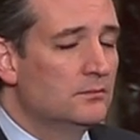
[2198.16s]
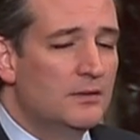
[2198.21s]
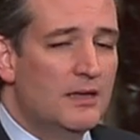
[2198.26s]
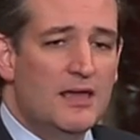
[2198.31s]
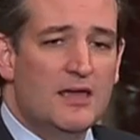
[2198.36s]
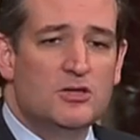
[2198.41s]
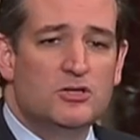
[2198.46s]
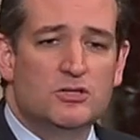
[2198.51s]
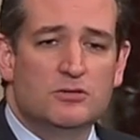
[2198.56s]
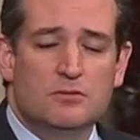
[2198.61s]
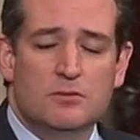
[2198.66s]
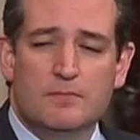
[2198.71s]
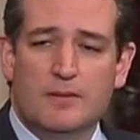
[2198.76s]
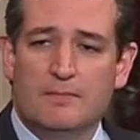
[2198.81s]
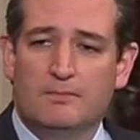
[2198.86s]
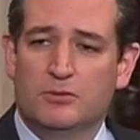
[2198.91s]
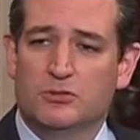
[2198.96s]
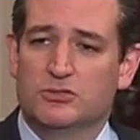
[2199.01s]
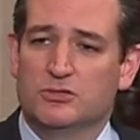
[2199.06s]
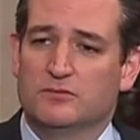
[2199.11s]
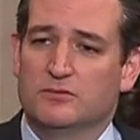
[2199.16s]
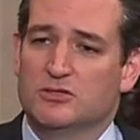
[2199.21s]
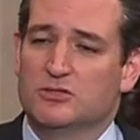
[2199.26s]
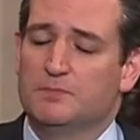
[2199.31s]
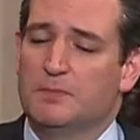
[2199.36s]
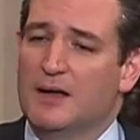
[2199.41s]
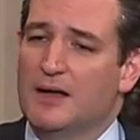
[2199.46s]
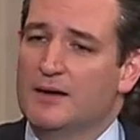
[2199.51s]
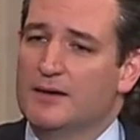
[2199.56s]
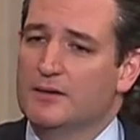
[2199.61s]
each of the members of this
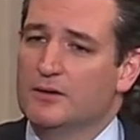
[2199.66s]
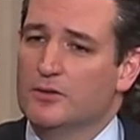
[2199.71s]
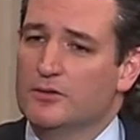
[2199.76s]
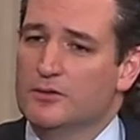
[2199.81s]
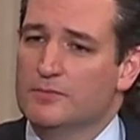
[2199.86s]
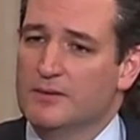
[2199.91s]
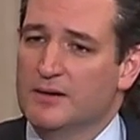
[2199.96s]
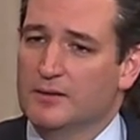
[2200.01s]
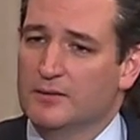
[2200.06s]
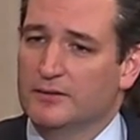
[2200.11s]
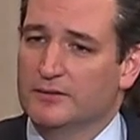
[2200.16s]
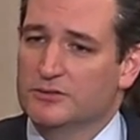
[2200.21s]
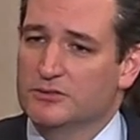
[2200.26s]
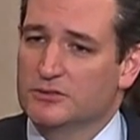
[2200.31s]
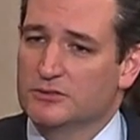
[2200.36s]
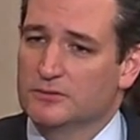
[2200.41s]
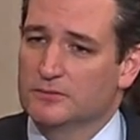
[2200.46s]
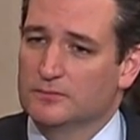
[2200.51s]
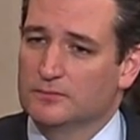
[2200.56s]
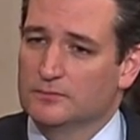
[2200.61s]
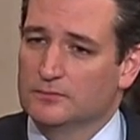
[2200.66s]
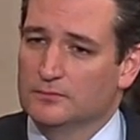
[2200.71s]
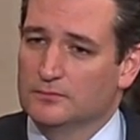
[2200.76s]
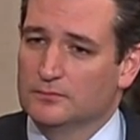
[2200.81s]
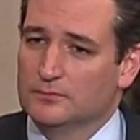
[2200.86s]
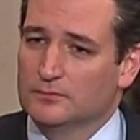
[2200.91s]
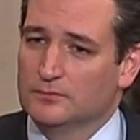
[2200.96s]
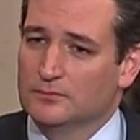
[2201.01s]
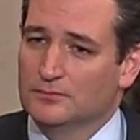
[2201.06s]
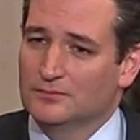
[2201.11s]
body on the merits,
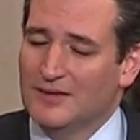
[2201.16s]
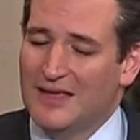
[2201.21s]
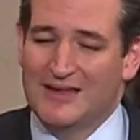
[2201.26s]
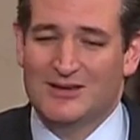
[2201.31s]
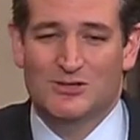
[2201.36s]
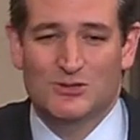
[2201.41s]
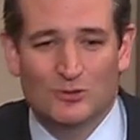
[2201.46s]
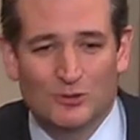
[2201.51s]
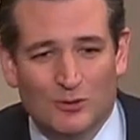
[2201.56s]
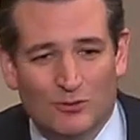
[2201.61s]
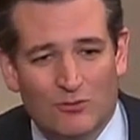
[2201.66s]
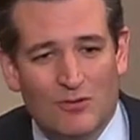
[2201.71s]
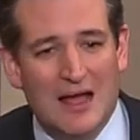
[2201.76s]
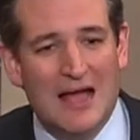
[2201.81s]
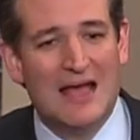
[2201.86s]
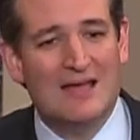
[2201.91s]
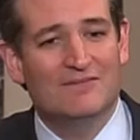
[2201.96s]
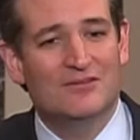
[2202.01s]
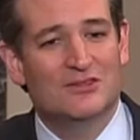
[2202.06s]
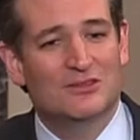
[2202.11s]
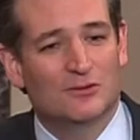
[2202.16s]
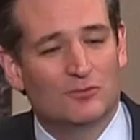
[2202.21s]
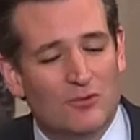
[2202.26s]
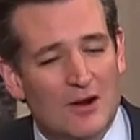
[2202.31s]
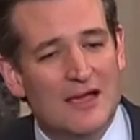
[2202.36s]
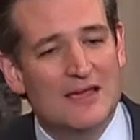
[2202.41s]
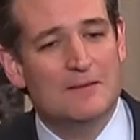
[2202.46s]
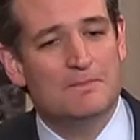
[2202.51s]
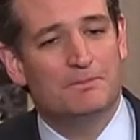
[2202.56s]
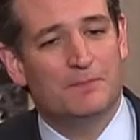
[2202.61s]
and to arrive at the
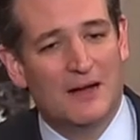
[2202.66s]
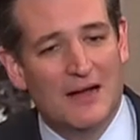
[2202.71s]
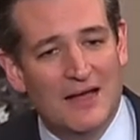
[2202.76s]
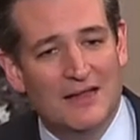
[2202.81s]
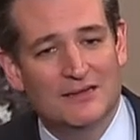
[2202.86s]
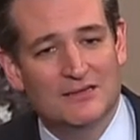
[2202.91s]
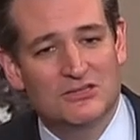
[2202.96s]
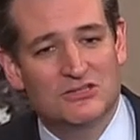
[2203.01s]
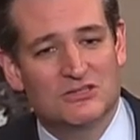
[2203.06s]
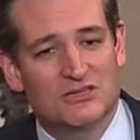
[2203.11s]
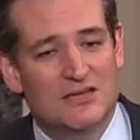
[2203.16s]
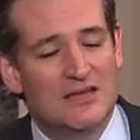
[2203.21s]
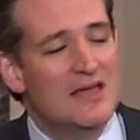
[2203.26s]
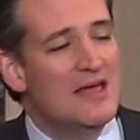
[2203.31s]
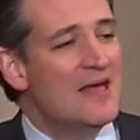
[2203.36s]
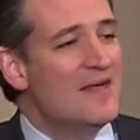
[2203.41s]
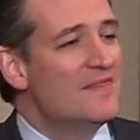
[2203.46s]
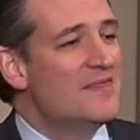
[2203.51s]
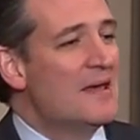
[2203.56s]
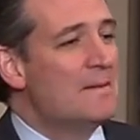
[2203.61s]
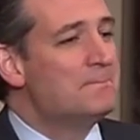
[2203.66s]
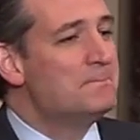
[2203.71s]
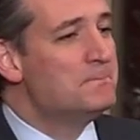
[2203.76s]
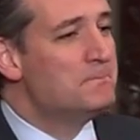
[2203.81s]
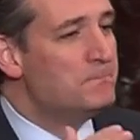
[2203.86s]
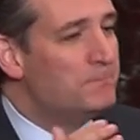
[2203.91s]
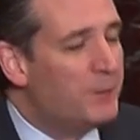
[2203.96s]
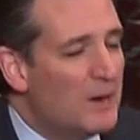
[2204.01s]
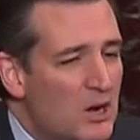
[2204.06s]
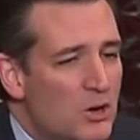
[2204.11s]
right policy
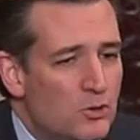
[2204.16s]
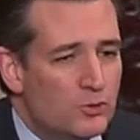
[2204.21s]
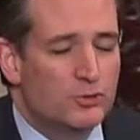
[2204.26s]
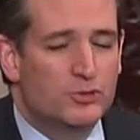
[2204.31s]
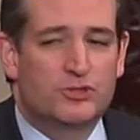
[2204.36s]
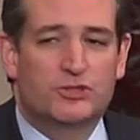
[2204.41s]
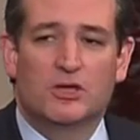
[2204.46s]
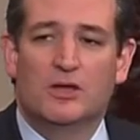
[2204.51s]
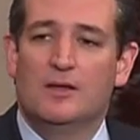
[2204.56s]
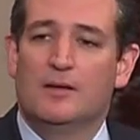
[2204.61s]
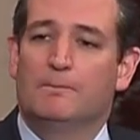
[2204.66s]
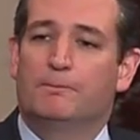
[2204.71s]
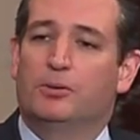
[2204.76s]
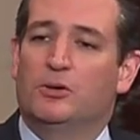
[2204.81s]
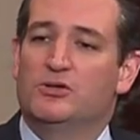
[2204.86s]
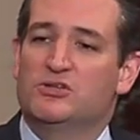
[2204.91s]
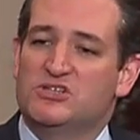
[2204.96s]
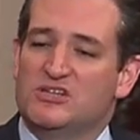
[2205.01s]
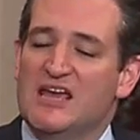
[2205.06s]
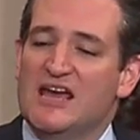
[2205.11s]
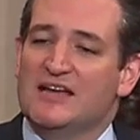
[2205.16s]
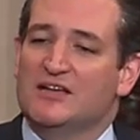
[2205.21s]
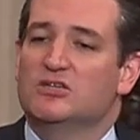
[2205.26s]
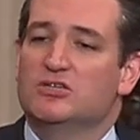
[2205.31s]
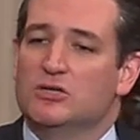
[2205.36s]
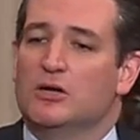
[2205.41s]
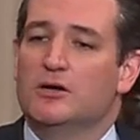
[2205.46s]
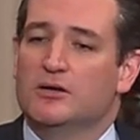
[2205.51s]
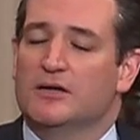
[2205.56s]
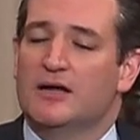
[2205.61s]
that both
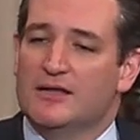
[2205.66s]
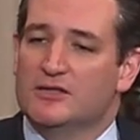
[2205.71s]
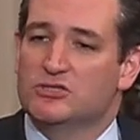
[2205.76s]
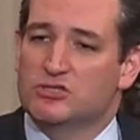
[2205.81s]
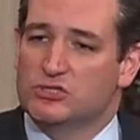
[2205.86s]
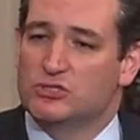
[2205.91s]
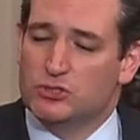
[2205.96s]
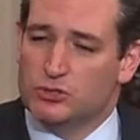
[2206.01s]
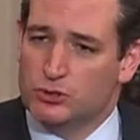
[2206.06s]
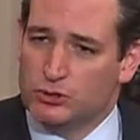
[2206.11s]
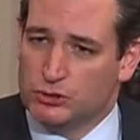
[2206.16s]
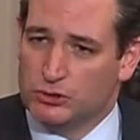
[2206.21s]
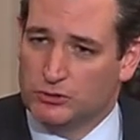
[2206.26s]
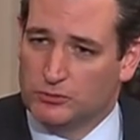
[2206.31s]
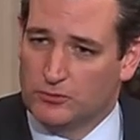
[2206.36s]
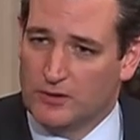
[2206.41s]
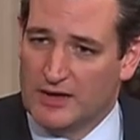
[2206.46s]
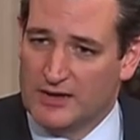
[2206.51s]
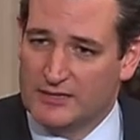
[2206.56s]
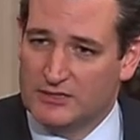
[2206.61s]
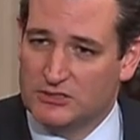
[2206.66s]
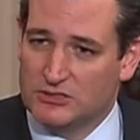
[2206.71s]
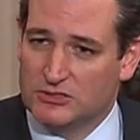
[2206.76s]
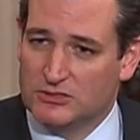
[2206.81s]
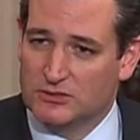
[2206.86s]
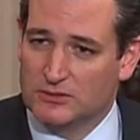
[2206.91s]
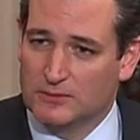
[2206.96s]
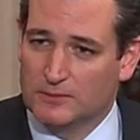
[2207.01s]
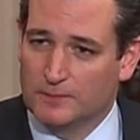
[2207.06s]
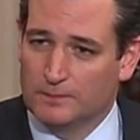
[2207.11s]
protects our constitutional rights